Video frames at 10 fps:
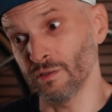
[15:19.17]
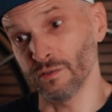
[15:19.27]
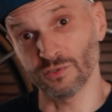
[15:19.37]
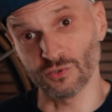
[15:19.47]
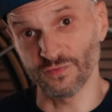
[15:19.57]

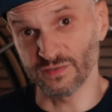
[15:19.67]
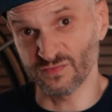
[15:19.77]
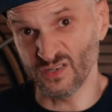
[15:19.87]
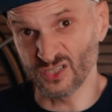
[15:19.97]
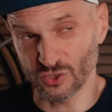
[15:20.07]
surface
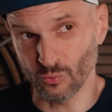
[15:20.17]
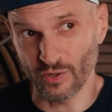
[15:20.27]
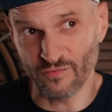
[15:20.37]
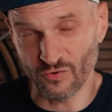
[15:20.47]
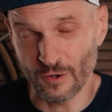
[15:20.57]
finish or
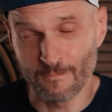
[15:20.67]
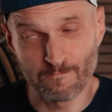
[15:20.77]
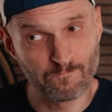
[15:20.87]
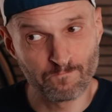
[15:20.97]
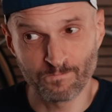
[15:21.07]
whatever
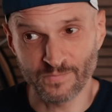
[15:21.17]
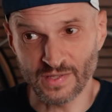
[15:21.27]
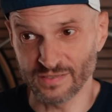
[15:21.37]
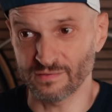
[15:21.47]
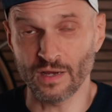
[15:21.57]

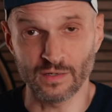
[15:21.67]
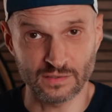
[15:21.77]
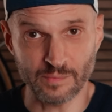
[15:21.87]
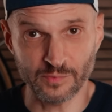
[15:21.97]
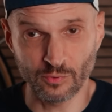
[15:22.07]
is
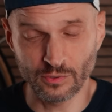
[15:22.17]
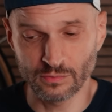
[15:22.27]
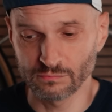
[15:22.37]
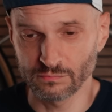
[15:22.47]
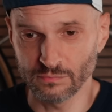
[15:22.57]

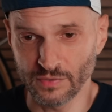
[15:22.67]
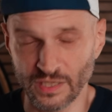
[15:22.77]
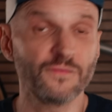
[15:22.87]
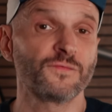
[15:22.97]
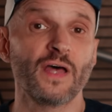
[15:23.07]
unacceptable.
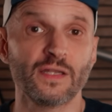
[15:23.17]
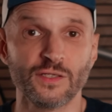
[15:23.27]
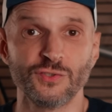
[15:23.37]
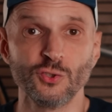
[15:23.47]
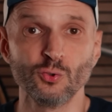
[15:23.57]
if that
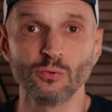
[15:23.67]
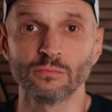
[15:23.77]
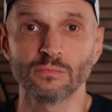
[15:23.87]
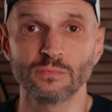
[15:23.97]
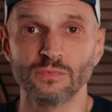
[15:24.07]
is you,
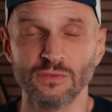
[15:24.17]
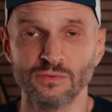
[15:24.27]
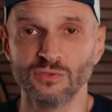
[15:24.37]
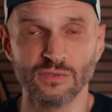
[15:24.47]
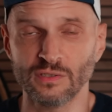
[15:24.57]

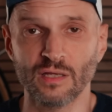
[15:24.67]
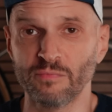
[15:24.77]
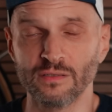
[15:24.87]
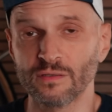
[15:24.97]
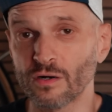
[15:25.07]
I
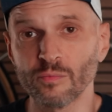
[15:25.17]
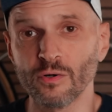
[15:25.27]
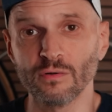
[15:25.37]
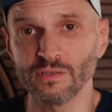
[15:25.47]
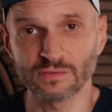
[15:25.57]
mean,
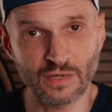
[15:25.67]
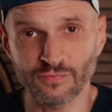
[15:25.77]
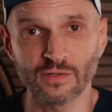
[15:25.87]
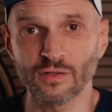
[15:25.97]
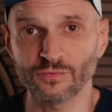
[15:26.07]
Darimo is
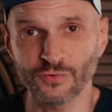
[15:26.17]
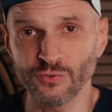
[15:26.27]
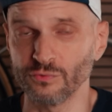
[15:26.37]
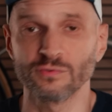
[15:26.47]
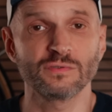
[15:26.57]
definitely not for
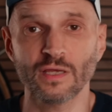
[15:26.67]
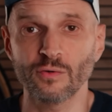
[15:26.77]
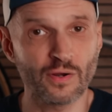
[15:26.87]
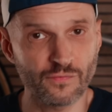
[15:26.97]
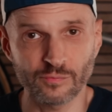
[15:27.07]
you. Stay
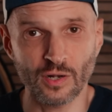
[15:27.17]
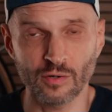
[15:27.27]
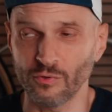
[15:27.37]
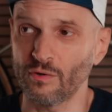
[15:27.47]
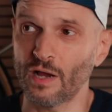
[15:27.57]
away from
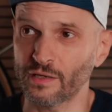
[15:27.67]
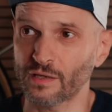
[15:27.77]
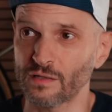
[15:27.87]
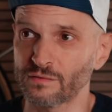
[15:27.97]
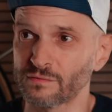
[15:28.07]
Darimo. I
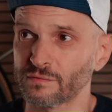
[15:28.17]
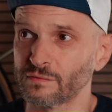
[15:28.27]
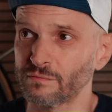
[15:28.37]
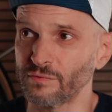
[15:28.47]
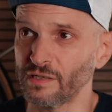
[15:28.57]
can't
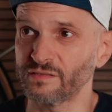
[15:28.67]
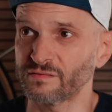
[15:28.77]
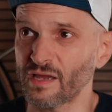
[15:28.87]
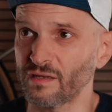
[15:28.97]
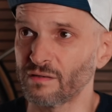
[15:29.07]
really
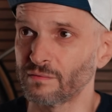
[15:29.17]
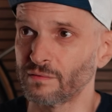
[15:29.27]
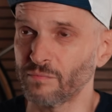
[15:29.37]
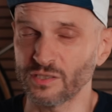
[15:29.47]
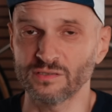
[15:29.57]
say
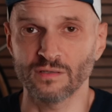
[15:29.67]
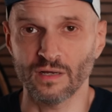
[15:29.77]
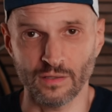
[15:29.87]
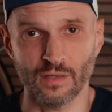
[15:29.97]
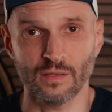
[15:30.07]
much
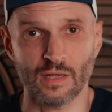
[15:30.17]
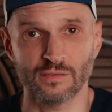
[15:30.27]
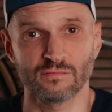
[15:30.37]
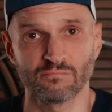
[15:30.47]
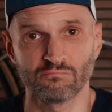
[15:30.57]
other than
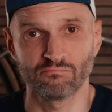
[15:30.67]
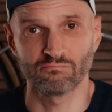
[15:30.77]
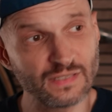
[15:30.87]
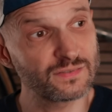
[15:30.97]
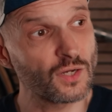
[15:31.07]
that.
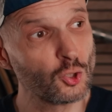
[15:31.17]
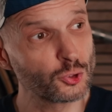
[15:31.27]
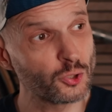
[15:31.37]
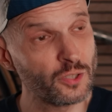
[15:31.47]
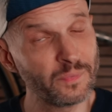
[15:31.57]
There's
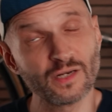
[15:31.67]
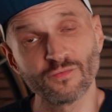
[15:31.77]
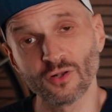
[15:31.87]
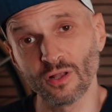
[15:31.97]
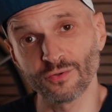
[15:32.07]
also a bit
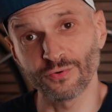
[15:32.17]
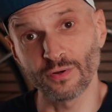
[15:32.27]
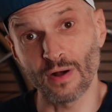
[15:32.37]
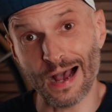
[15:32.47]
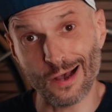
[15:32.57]
of a lottery
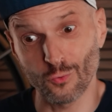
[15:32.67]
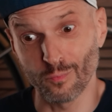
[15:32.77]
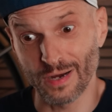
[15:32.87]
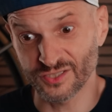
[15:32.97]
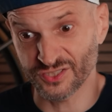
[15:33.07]
of how
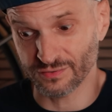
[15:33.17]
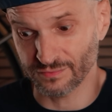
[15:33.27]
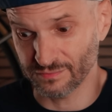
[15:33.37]
much